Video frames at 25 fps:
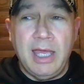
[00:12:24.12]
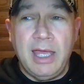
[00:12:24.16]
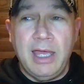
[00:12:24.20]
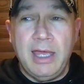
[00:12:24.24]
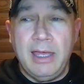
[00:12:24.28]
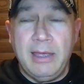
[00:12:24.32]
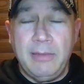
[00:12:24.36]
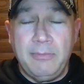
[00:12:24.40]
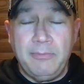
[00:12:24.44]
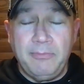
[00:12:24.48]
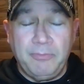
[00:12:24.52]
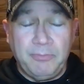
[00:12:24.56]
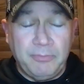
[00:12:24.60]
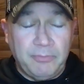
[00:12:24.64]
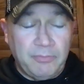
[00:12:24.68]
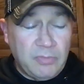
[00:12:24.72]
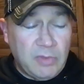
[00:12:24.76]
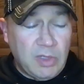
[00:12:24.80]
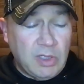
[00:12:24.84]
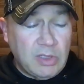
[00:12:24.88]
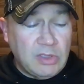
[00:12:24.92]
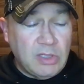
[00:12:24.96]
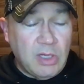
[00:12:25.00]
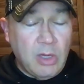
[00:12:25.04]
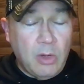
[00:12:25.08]
Uh,
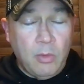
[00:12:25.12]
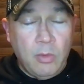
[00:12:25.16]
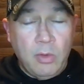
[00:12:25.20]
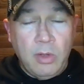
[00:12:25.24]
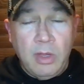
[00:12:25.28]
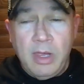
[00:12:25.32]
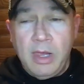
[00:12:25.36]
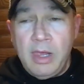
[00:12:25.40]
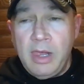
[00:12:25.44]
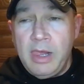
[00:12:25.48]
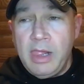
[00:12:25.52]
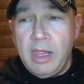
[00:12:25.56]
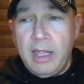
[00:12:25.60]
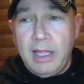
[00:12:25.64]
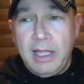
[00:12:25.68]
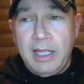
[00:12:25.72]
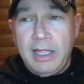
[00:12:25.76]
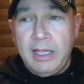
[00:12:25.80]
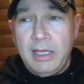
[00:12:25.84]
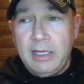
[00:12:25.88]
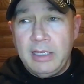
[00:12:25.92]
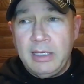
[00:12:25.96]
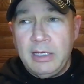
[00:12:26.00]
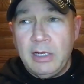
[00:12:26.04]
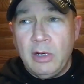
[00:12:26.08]
so,
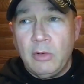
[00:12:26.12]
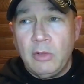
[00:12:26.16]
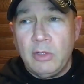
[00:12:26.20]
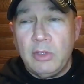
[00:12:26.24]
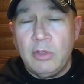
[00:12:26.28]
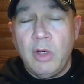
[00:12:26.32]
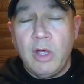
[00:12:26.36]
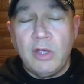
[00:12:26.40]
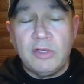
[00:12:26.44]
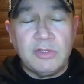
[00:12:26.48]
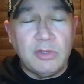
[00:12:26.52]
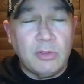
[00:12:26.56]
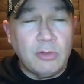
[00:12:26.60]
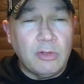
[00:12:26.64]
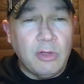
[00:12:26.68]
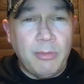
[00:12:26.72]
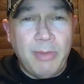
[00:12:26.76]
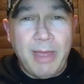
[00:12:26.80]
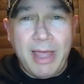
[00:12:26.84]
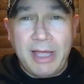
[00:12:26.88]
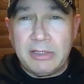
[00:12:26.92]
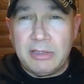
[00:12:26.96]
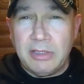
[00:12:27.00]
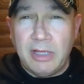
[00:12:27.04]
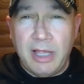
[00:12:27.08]
eh, you know, you also go
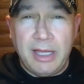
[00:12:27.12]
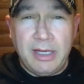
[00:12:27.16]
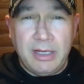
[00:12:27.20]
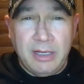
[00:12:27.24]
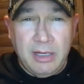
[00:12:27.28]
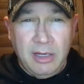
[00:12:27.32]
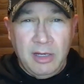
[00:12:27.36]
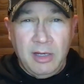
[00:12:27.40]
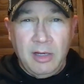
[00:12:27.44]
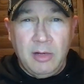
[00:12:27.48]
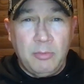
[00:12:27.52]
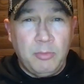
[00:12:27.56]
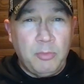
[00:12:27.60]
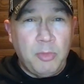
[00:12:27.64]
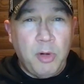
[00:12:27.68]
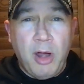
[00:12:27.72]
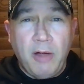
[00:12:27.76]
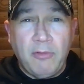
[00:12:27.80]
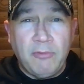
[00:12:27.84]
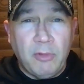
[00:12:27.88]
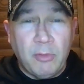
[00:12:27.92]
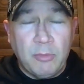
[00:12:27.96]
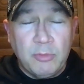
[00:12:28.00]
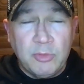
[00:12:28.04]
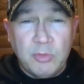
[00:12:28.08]
back to like,
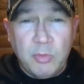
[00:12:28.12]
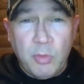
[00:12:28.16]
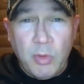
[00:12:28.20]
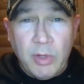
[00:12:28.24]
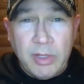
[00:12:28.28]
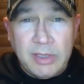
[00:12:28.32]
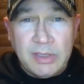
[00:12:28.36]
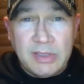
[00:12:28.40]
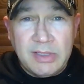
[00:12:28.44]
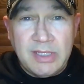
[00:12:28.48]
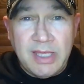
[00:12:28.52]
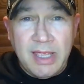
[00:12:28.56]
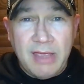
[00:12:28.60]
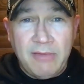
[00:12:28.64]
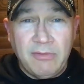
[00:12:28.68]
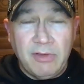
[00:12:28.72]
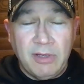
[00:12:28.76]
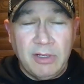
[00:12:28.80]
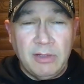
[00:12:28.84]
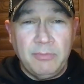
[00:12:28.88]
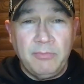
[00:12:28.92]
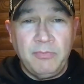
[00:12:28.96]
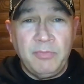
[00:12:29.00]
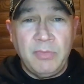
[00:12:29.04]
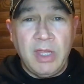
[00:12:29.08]
Proverbs 1
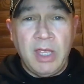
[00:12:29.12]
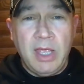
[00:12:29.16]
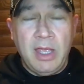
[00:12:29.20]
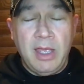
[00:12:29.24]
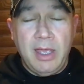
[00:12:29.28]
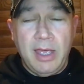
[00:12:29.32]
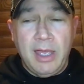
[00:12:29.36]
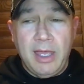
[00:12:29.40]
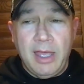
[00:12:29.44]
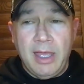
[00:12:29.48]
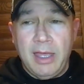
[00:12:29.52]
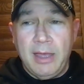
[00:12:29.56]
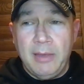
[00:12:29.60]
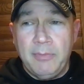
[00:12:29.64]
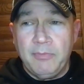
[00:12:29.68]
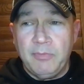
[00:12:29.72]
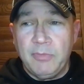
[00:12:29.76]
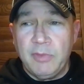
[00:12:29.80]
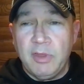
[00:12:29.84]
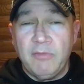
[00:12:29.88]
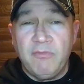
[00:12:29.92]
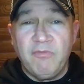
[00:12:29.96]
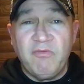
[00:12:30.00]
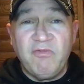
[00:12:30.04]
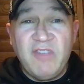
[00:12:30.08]
7.
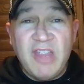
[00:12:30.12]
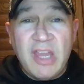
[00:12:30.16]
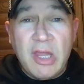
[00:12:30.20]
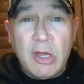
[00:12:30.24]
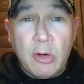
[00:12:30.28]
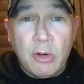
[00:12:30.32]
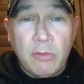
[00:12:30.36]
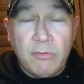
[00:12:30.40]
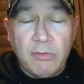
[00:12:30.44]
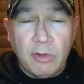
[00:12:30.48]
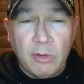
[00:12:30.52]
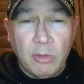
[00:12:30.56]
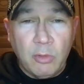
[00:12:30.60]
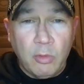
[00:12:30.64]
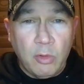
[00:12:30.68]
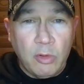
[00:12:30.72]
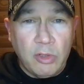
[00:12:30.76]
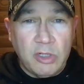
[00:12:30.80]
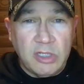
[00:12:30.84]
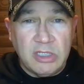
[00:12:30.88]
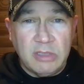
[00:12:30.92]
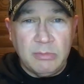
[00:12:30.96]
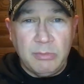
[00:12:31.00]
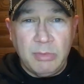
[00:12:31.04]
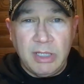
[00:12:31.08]
Um, the fear of the
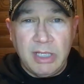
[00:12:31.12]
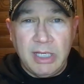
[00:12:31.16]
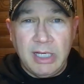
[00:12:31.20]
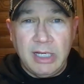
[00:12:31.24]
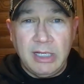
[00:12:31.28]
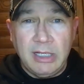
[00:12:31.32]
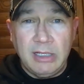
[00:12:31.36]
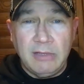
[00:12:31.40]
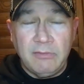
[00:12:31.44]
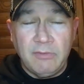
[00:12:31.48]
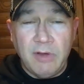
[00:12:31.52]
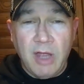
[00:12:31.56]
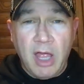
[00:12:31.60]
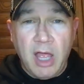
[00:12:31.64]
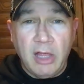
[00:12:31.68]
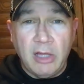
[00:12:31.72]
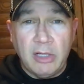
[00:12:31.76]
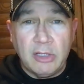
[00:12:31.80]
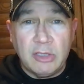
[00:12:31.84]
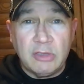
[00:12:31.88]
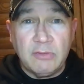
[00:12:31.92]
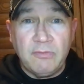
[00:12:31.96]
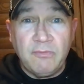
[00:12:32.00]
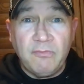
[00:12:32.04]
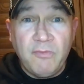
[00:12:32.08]
Lord is the beginning of
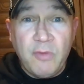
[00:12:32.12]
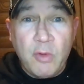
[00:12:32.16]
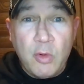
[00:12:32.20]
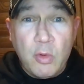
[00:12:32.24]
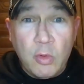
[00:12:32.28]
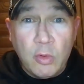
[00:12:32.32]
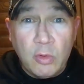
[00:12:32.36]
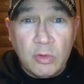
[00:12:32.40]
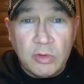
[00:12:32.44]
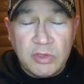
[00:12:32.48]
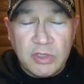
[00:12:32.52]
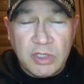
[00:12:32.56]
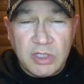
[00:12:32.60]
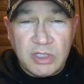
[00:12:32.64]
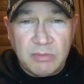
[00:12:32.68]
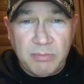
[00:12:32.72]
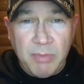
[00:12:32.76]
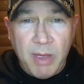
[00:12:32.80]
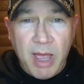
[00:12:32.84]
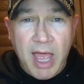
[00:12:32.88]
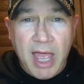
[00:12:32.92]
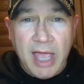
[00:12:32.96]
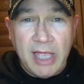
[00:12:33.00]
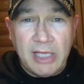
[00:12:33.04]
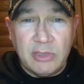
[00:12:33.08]
knowledge. Fools
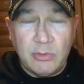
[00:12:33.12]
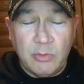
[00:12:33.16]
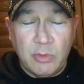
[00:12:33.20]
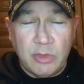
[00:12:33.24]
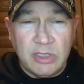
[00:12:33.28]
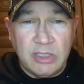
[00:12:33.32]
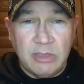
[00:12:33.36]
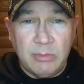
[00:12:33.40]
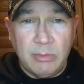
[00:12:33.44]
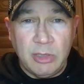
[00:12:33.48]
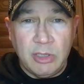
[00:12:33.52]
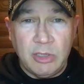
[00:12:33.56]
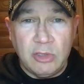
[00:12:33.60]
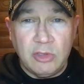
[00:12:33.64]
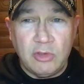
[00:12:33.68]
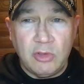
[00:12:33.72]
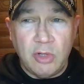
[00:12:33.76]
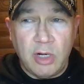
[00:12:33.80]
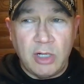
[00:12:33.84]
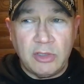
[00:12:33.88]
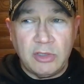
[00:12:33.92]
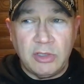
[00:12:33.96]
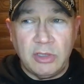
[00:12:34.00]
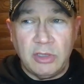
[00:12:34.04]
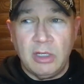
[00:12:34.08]
despise wisdom and
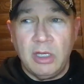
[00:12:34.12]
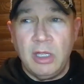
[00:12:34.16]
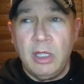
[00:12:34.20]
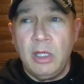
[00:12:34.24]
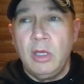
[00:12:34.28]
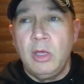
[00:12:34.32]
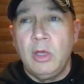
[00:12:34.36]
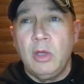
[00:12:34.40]
instruction.